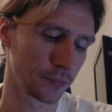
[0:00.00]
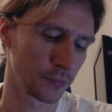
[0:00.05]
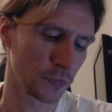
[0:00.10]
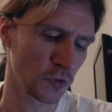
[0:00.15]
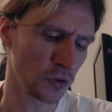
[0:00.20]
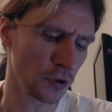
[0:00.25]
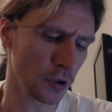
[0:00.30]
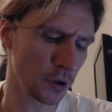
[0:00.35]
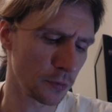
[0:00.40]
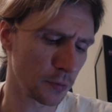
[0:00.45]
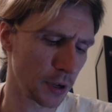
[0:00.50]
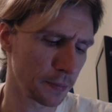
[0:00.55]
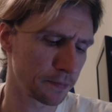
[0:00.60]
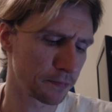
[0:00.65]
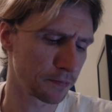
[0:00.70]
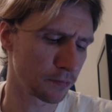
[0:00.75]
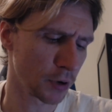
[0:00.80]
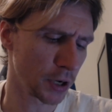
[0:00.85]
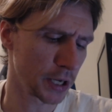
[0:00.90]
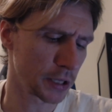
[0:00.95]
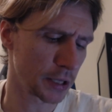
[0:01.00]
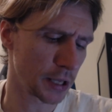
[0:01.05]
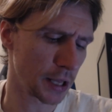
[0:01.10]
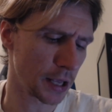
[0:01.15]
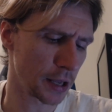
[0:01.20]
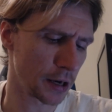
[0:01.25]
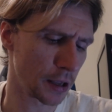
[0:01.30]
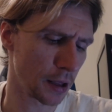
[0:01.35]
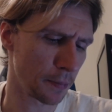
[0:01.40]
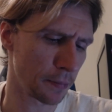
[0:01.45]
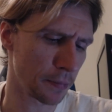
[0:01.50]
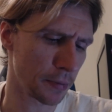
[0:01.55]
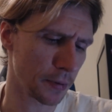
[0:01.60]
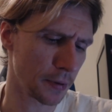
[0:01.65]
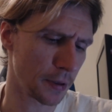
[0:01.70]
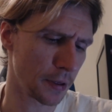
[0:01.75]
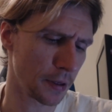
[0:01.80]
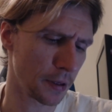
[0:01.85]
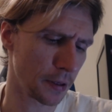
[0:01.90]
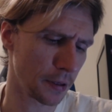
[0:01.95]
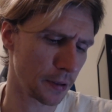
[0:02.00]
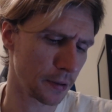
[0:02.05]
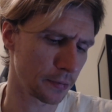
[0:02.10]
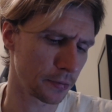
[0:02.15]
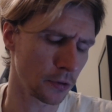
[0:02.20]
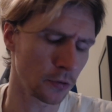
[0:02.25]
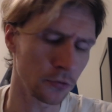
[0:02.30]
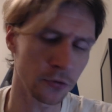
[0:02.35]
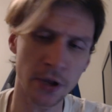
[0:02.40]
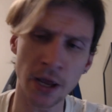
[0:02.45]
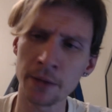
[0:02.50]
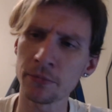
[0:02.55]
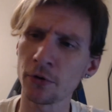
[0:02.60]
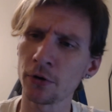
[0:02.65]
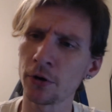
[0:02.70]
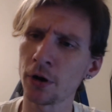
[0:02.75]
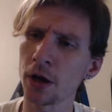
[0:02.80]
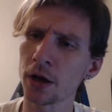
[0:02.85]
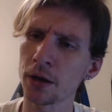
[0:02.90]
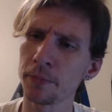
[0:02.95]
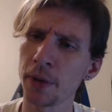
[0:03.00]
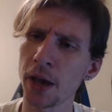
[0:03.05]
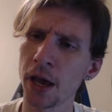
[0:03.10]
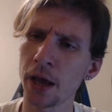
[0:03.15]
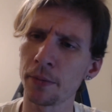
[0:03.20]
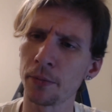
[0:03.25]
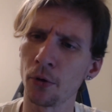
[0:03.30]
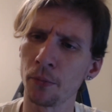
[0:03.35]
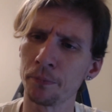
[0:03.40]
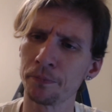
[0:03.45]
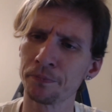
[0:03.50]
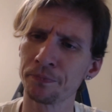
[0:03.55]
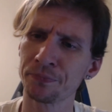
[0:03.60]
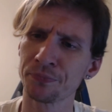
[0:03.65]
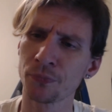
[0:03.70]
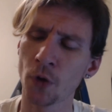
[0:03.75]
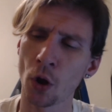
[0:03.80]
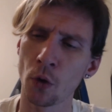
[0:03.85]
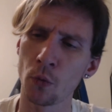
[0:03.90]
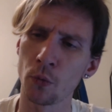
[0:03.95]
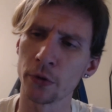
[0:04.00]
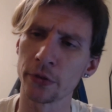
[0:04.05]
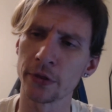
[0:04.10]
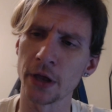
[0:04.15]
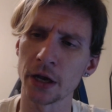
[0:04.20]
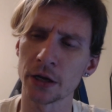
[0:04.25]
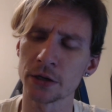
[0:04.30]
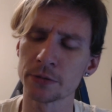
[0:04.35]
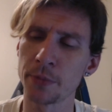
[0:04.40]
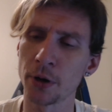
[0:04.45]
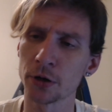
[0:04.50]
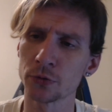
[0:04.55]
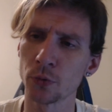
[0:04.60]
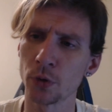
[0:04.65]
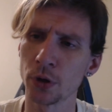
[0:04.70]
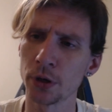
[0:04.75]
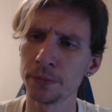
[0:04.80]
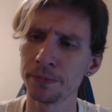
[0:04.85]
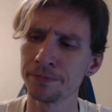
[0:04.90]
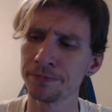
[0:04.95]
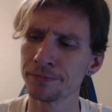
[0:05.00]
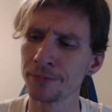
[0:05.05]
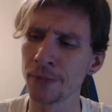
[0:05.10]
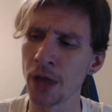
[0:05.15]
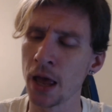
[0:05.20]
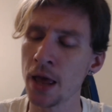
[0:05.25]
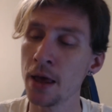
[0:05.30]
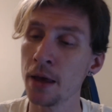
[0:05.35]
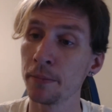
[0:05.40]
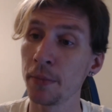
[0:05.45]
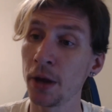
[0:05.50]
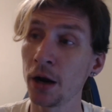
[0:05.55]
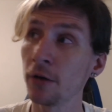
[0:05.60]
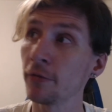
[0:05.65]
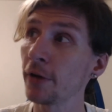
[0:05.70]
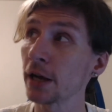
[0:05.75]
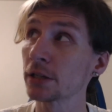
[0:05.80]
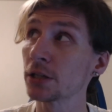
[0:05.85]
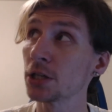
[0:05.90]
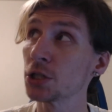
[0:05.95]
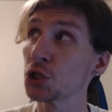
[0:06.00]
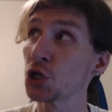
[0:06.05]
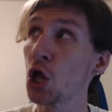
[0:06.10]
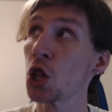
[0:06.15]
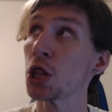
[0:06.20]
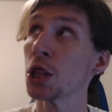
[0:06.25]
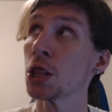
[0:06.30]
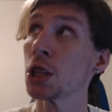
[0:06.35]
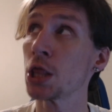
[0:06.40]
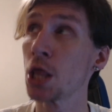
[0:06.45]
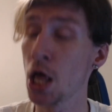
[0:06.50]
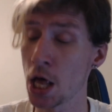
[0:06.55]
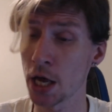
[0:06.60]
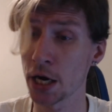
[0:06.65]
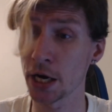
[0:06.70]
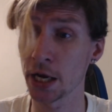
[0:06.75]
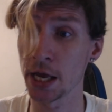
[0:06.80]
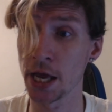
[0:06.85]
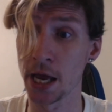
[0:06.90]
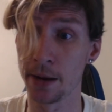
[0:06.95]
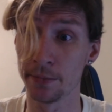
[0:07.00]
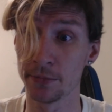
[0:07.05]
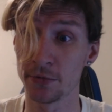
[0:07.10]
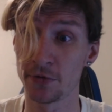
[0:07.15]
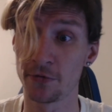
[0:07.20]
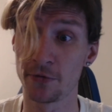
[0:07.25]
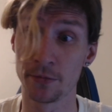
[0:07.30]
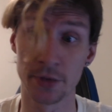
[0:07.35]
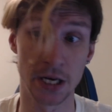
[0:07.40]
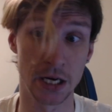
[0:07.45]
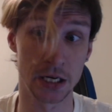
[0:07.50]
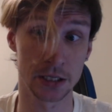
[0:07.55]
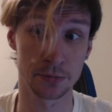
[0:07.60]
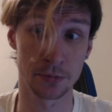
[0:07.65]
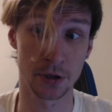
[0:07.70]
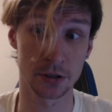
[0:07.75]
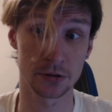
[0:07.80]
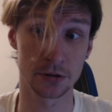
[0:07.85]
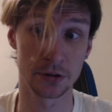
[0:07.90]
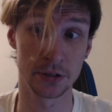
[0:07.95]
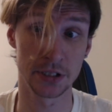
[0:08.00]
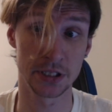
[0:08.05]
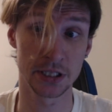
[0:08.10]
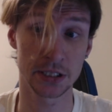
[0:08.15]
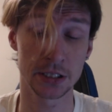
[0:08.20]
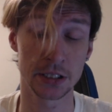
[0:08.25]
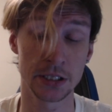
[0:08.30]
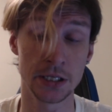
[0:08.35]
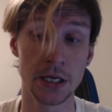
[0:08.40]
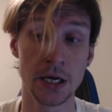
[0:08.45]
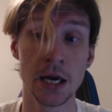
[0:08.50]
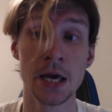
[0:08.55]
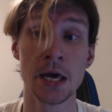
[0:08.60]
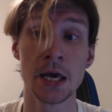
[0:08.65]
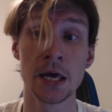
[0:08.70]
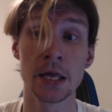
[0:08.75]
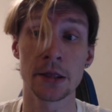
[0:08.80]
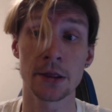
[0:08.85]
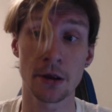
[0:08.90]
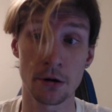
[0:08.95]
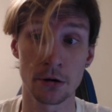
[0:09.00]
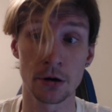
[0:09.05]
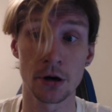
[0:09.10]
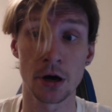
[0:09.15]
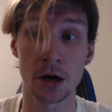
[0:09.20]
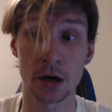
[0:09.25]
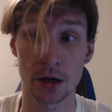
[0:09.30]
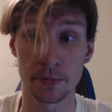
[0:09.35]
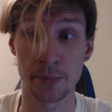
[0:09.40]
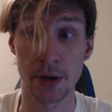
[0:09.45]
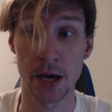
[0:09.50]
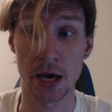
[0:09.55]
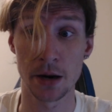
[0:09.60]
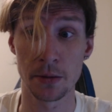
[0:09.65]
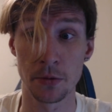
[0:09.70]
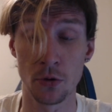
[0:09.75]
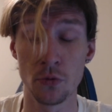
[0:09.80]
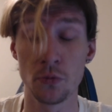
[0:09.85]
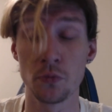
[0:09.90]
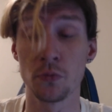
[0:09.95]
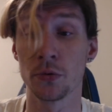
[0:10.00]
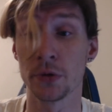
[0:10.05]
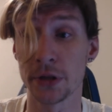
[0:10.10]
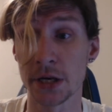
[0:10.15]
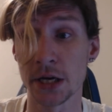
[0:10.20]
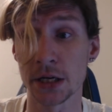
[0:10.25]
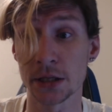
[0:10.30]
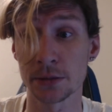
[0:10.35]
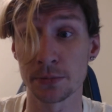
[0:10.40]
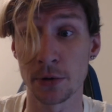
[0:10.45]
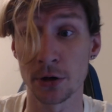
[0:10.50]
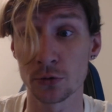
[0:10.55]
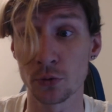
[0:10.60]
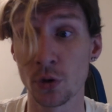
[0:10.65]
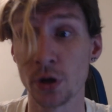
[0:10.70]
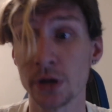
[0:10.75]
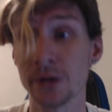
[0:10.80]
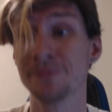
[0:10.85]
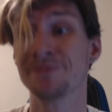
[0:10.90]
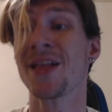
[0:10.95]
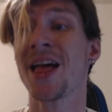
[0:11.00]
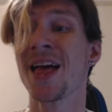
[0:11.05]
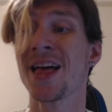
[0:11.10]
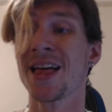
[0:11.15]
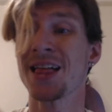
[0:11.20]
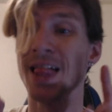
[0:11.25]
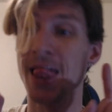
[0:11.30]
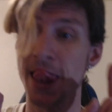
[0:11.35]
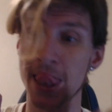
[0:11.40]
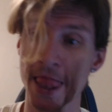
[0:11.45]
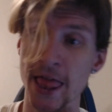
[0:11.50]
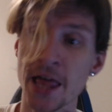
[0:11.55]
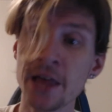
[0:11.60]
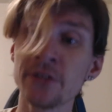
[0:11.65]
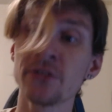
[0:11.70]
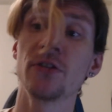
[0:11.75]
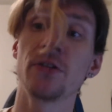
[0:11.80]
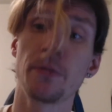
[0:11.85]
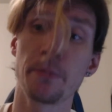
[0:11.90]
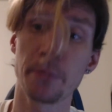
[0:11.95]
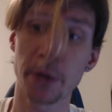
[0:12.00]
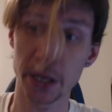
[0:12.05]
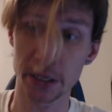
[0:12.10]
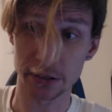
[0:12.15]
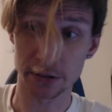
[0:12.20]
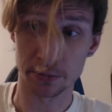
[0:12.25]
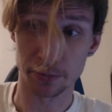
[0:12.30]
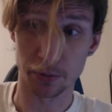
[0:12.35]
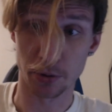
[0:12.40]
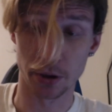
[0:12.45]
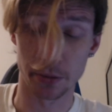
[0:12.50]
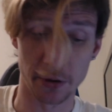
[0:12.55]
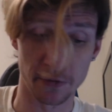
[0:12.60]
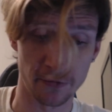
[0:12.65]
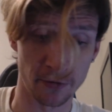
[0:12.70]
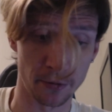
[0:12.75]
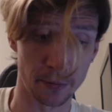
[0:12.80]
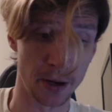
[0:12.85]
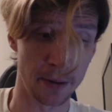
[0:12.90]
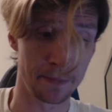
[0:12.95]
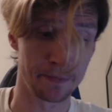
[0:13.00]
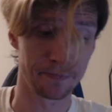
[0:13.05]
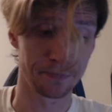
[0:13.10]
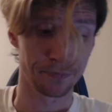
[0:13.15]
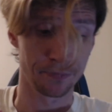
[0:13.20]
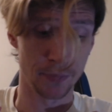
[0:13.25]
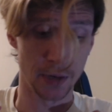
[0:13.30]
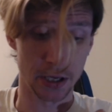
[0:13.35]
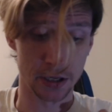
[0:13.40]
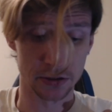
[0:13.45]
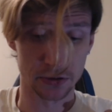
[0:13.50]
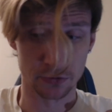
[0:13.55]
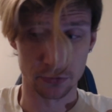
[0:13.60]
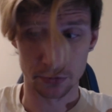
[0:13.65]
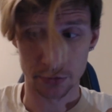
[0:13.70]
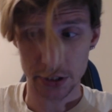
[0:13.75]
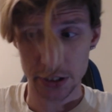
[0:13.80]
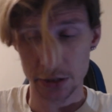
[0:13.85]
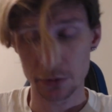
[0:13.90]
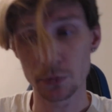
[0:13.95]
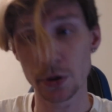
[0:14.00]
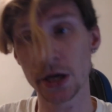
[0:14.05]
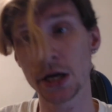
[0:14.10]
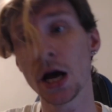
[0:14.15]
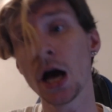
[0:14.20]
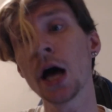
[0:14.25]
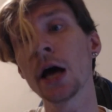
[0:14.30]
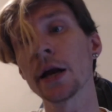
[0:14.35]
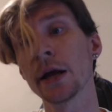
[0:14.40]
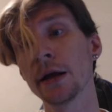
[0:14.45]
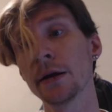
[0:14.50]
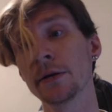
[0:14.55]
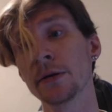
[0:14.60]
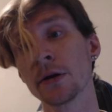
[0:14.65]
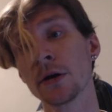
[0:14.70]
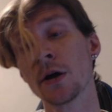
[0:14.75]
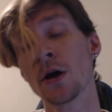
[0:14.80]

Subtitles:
So anyway, bringing that up, those games are not compatible with the Xbox One. Matter of fact, there's a lot of games from the Xbox 360 that are not compatible with the Xbox One. This is a big disappointment for me, because the reason we got it